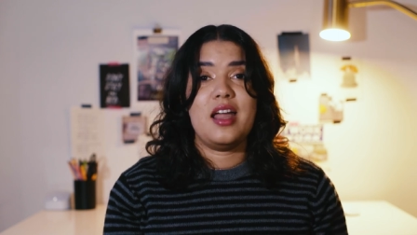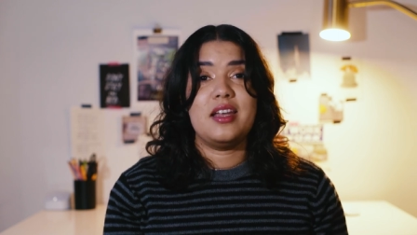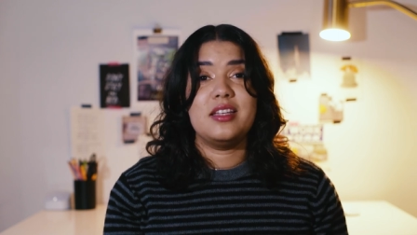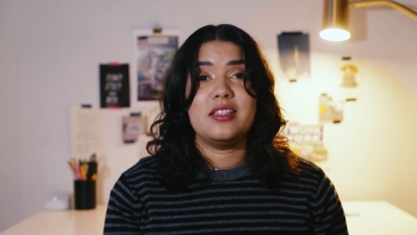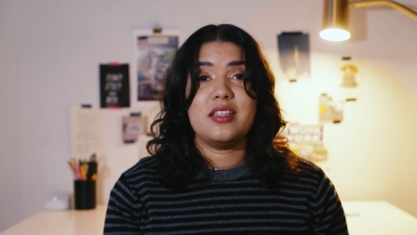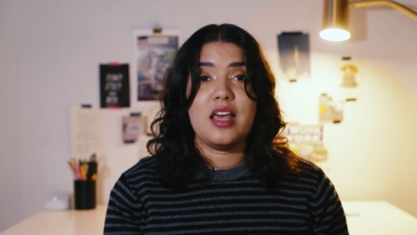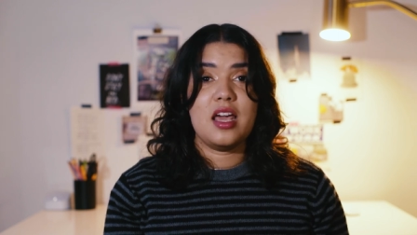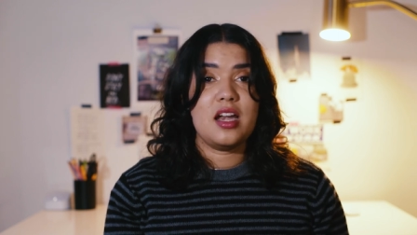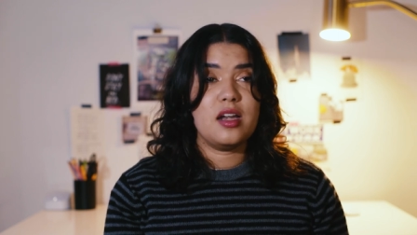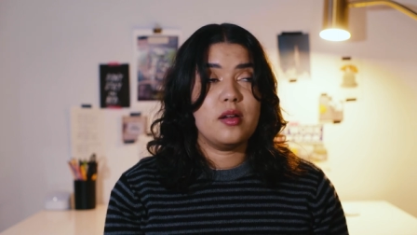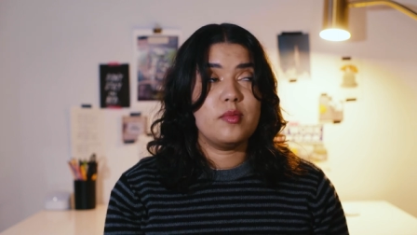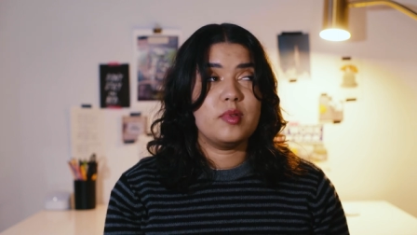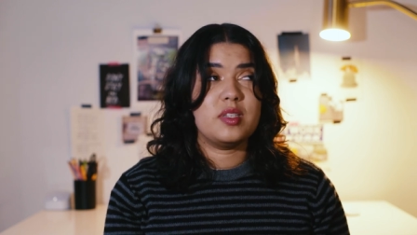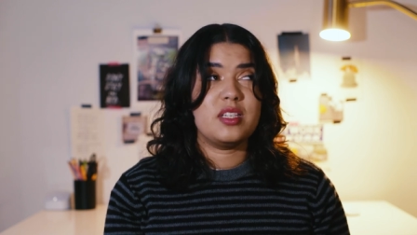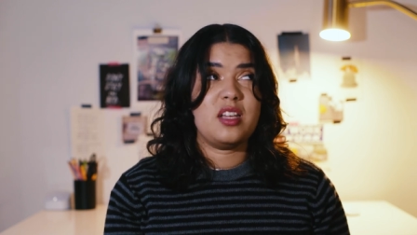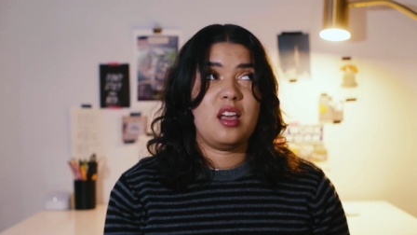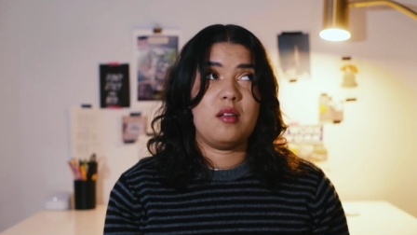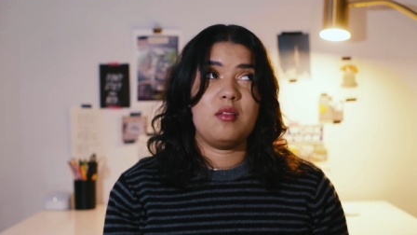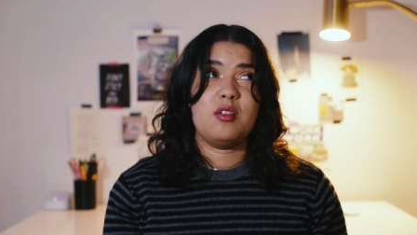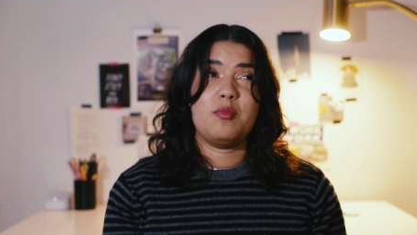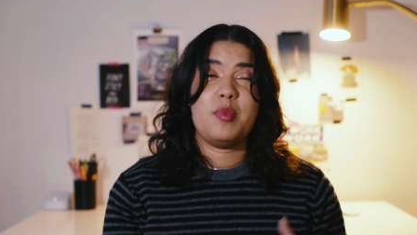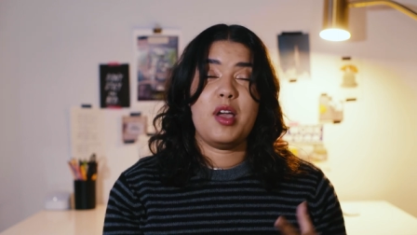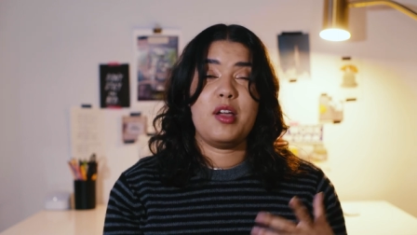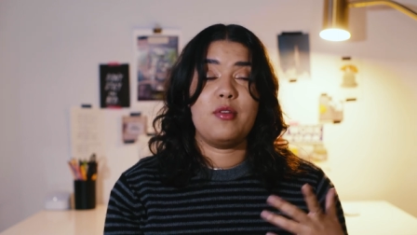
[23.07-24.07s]
I decided it was
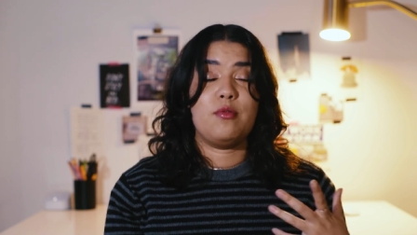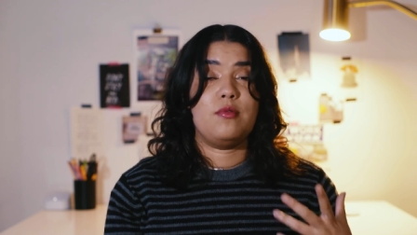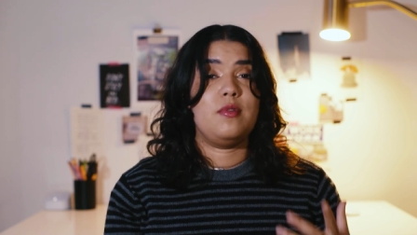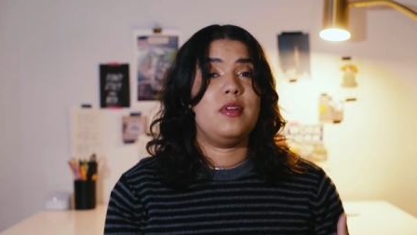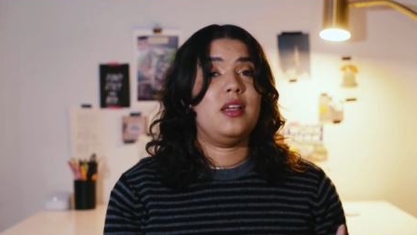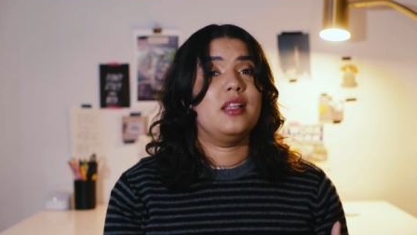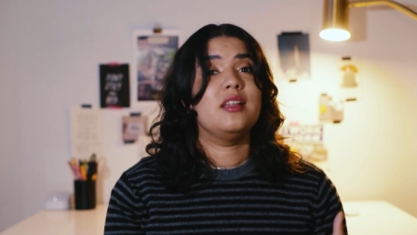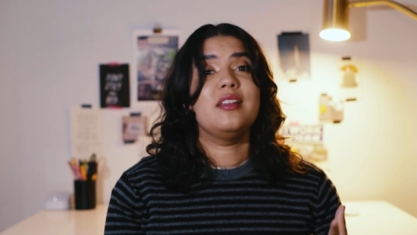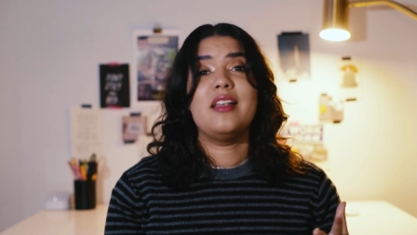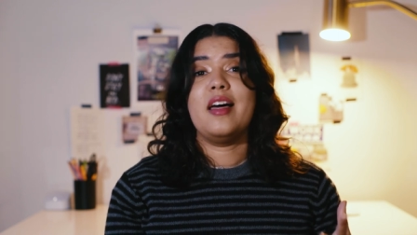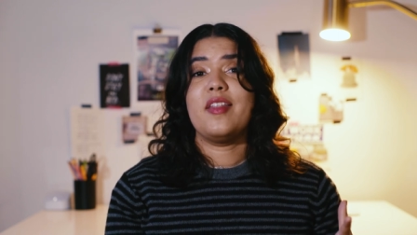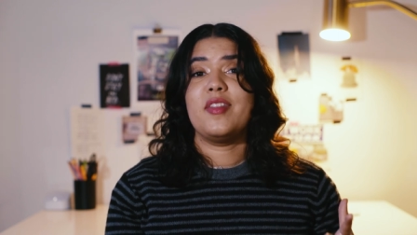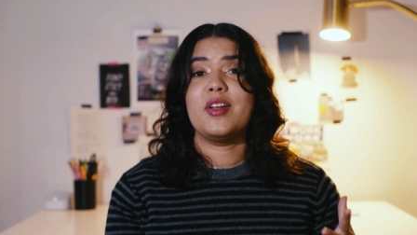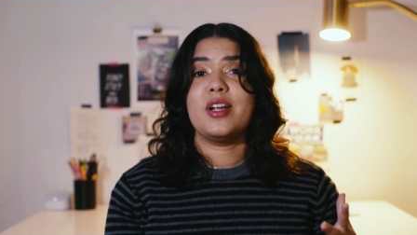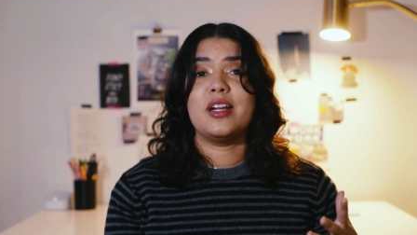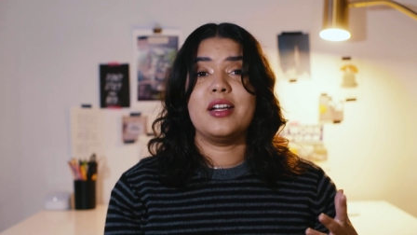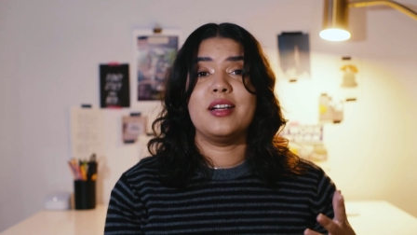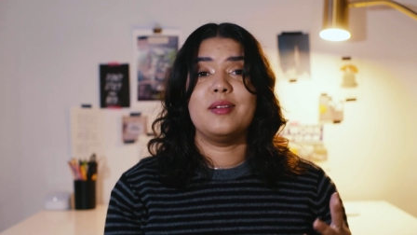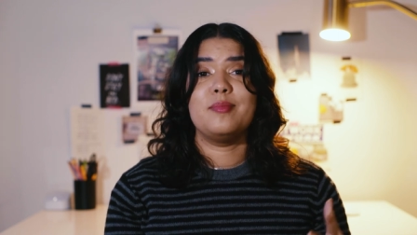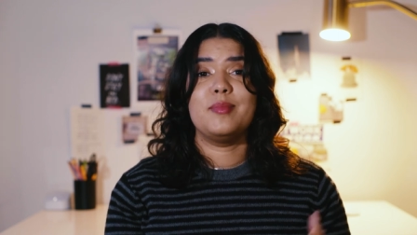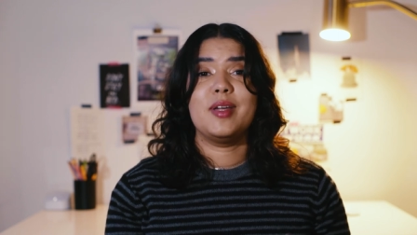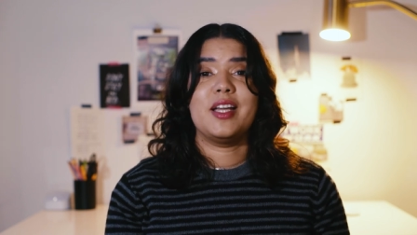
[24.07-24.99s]
time to buy real leather